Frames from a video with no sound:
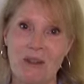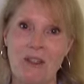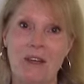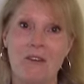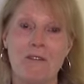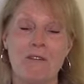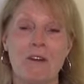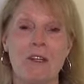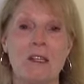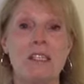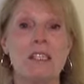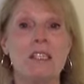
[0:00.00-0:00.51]

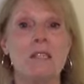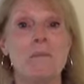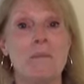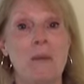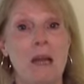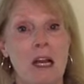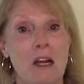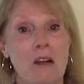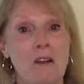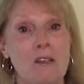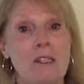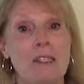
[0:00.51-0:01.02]
different
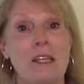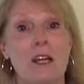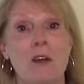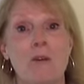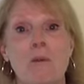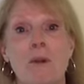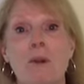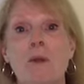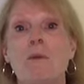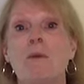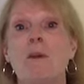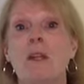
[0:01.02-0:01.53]
smells that
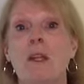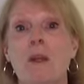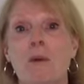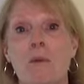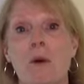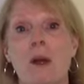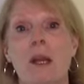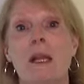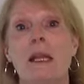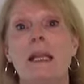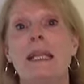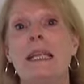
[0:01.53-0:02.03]
we really
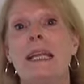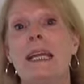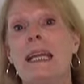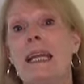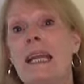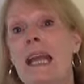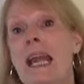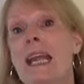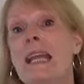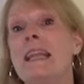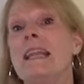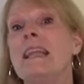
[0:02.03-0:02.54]
want to
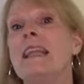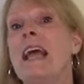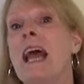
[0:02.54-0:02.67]
negate